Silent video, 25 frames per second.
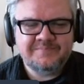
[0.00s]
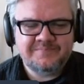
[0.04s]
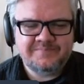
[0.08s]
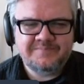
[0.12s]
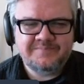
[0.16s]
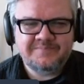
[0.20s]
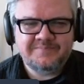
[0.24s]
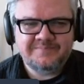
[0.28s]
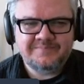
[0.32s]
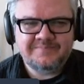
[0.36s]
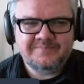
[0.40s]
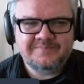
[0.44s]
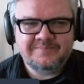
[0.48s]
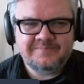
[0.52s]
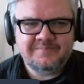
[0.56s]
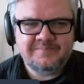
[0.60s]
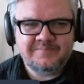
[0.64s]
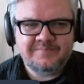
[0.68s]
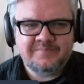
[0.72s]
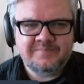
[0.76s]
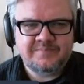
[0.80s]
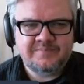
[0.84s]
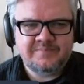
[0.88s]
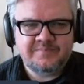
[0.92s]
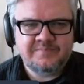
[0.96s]

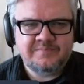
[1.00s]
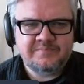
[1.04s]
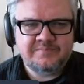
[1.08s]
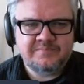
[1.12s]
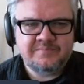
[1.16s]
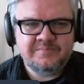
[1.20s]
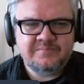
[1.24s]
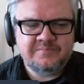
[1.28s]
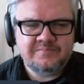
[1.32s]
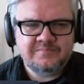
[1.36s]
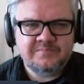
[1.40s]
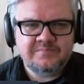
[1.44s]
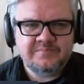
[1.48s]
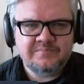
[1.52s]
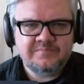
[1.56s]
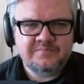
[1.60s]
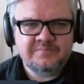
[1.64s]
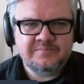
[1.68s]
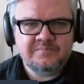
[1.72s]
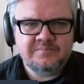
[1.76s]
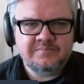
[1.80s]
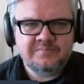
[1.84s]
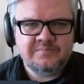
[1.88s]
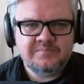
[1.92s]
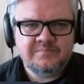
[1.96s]

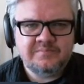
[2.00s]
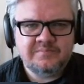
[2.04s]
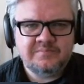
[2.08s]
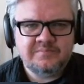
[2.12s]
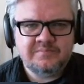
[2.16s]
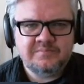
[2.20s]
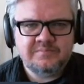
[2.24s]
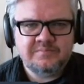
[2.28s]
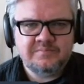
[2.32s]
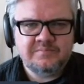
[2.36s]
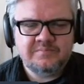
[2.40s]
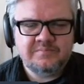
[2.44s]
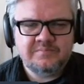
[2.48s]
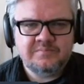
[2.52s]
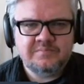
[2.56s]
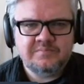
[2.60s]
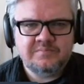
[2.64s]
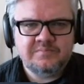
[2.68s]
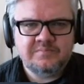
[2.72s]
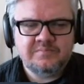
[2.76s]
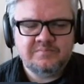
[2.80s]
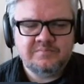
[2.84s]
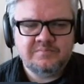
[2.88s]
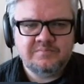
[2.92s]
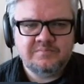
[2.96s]

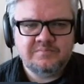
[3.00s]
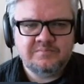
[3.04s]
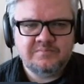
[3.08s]
The person shown says nothing.